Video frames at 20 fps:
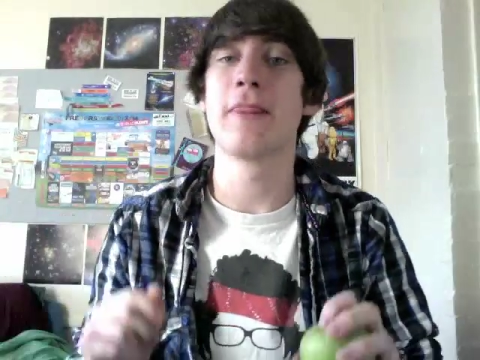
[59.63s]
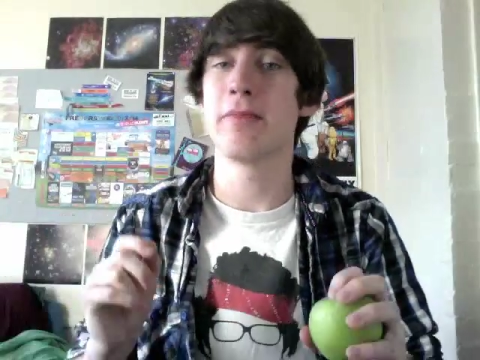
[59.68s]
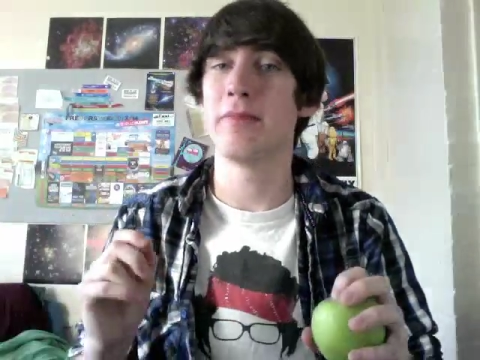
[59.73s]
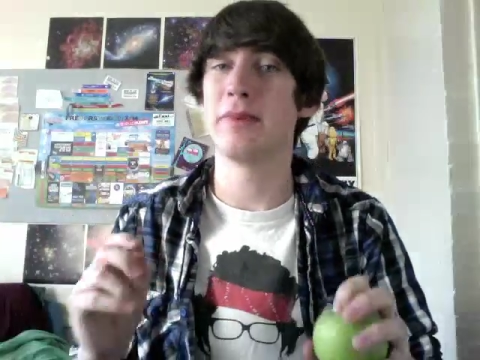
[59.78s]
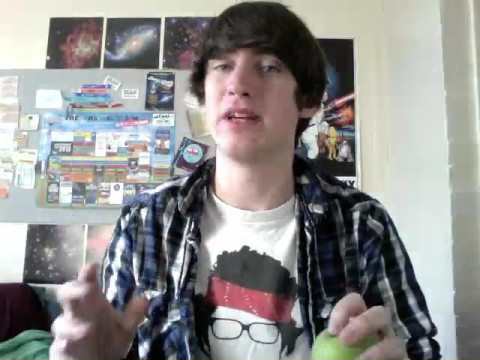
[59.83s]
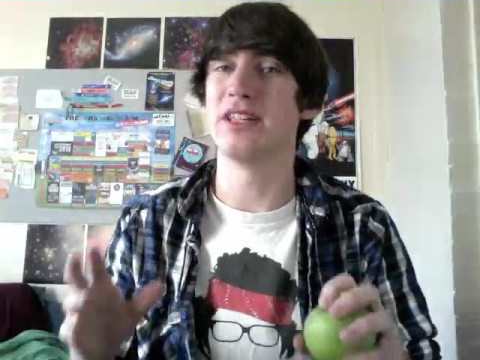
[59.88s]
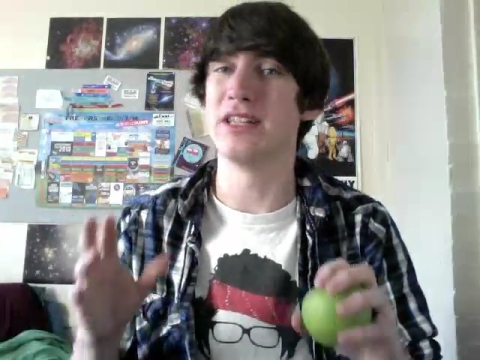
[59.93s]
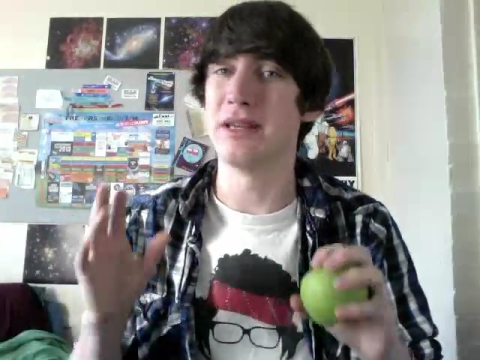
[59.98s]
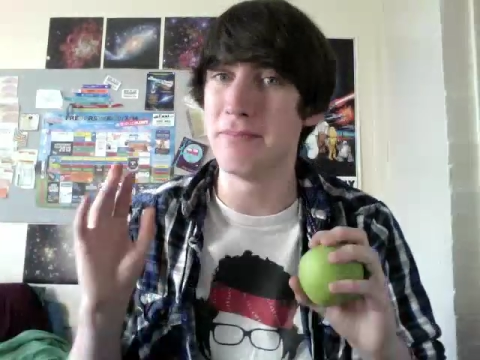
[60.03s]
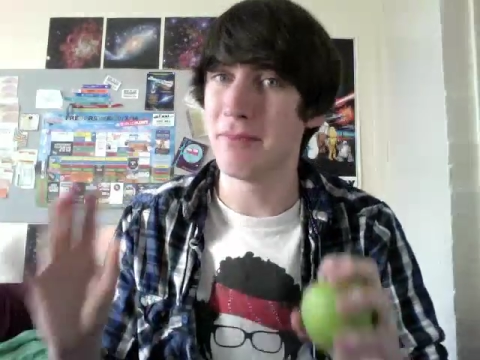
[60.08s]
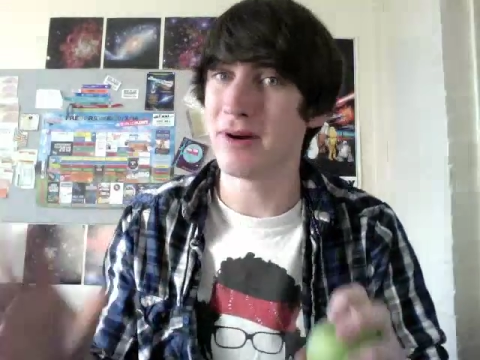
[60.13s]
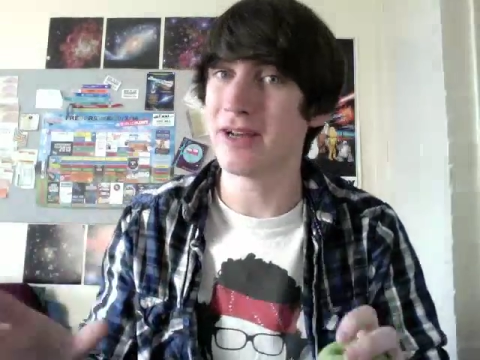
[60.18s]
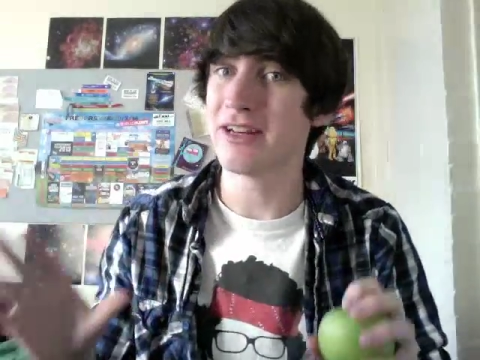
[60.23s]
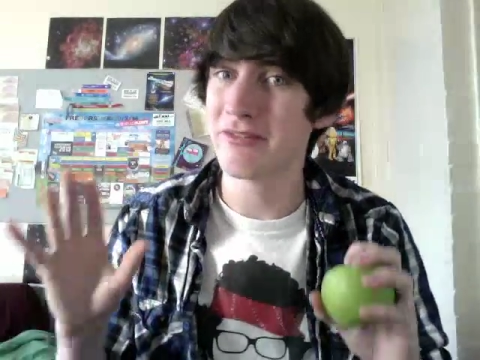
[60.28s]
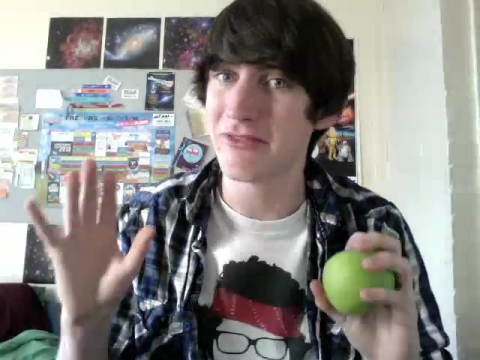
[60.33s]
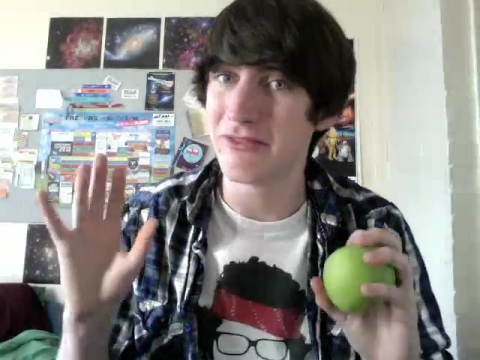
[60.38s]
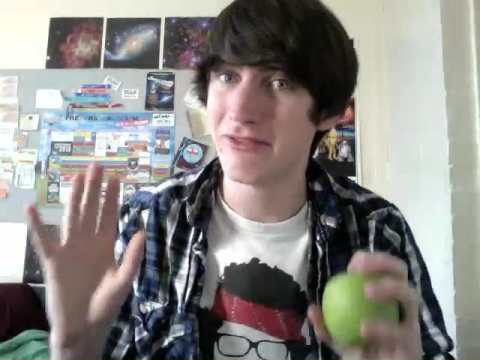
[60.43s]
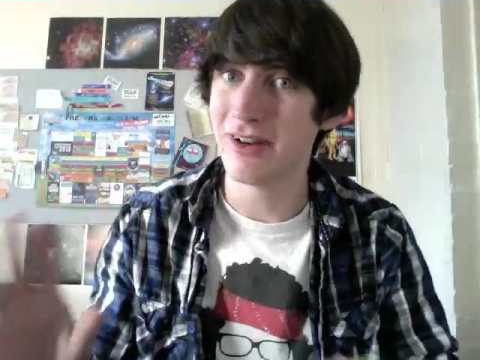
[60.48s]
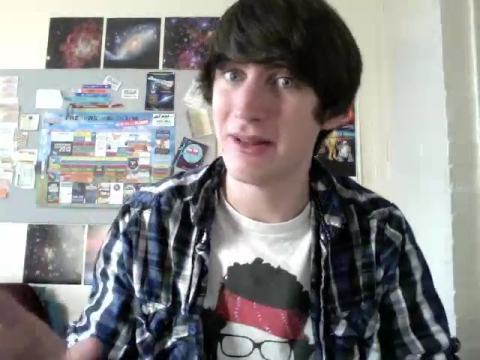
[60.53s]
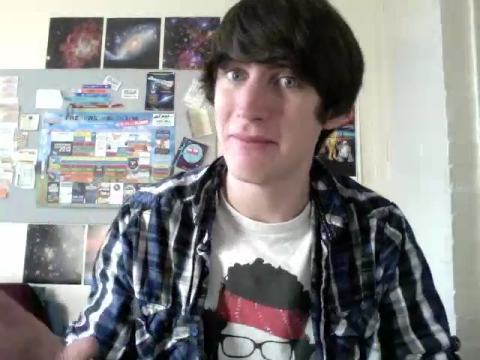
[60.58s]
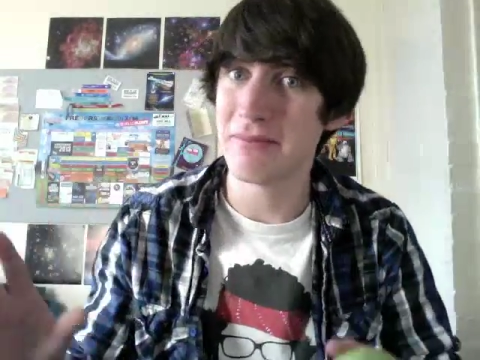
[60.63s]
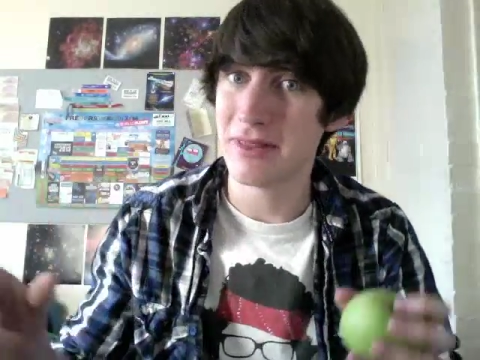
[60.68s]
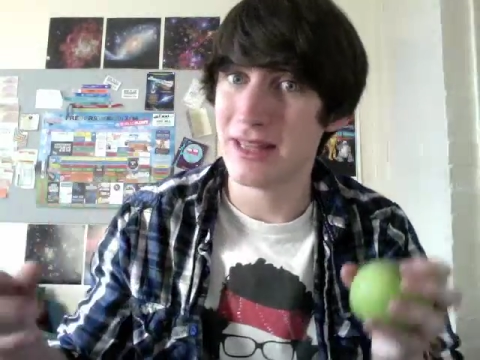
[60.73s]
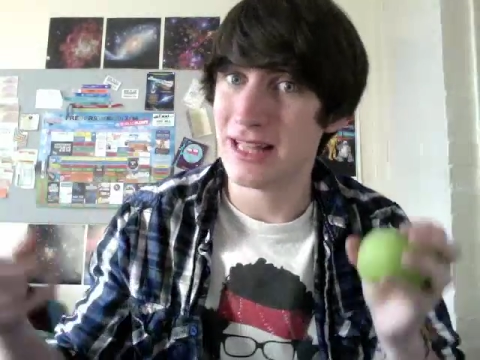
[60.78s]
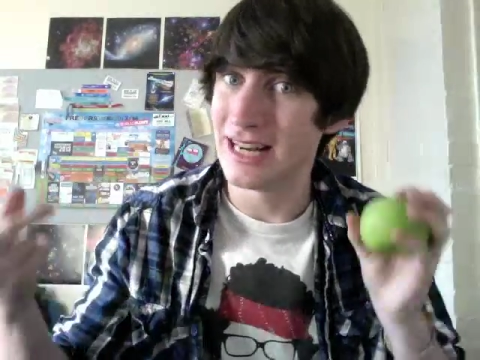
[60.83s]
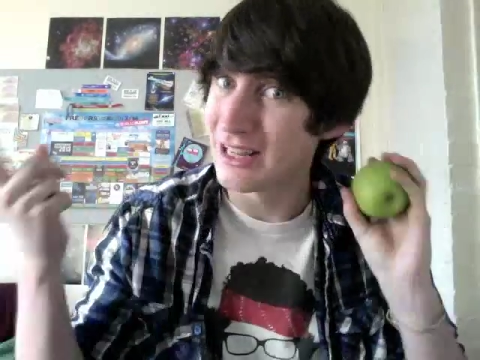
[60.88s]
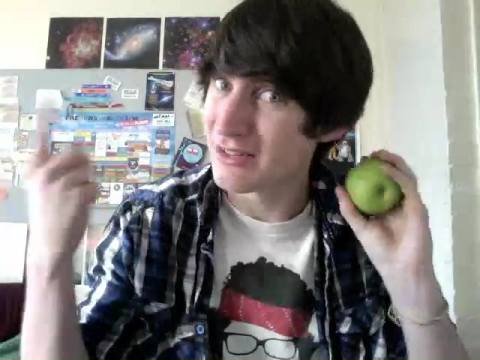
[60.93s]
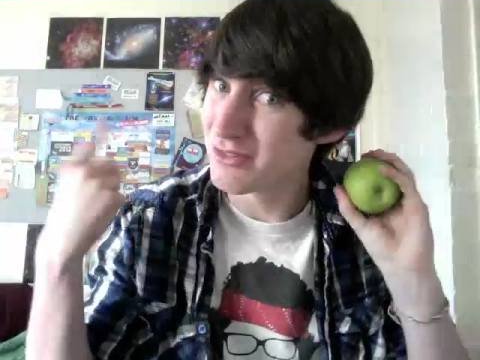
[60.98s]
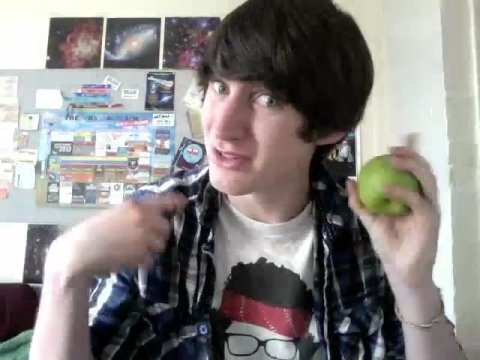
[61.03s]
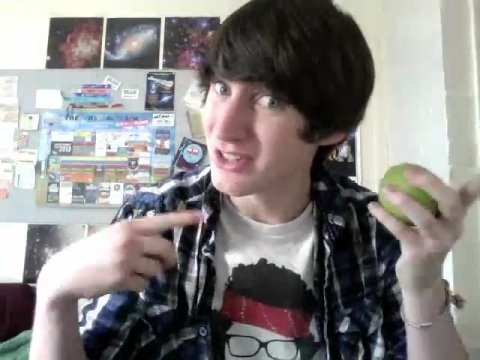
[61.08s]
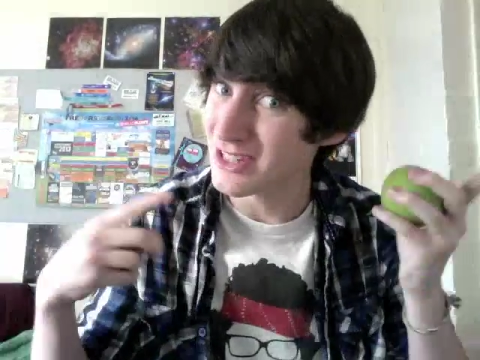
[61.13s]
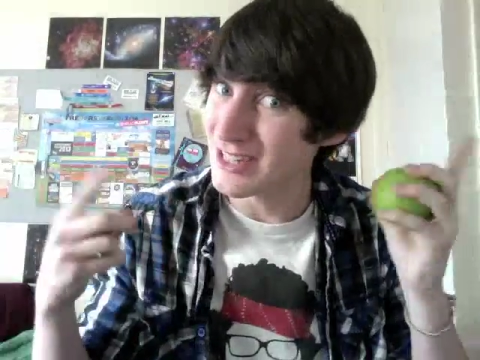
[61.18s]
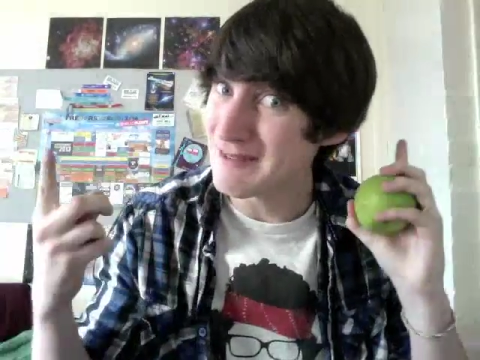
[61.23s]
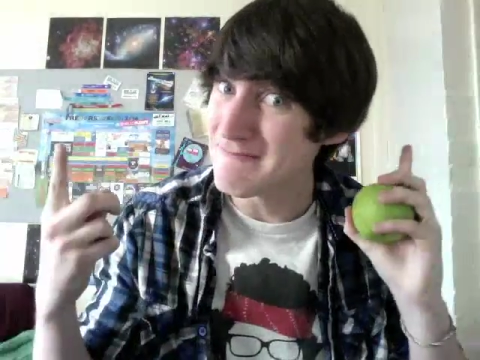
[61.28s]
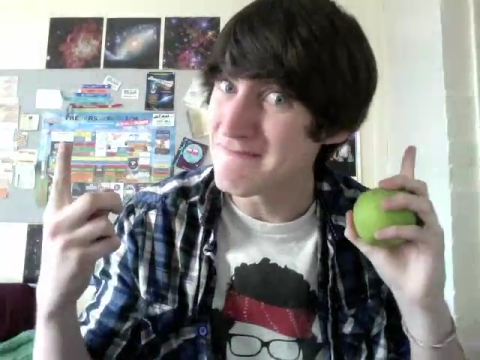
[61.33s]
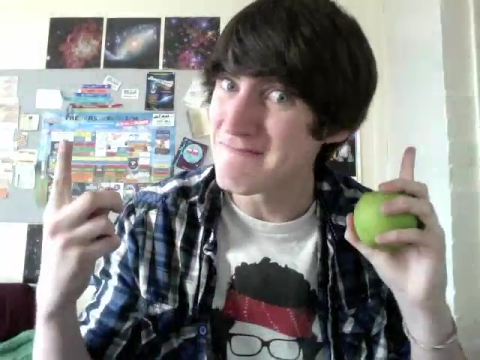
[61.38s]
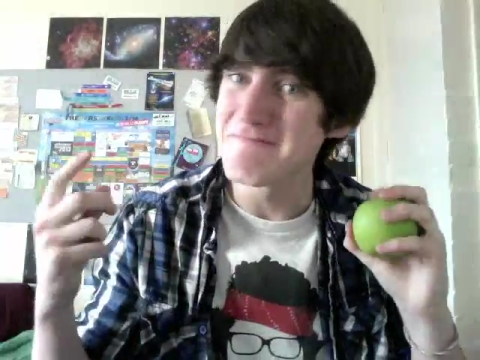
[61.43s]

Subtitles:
because it might flip the electricity.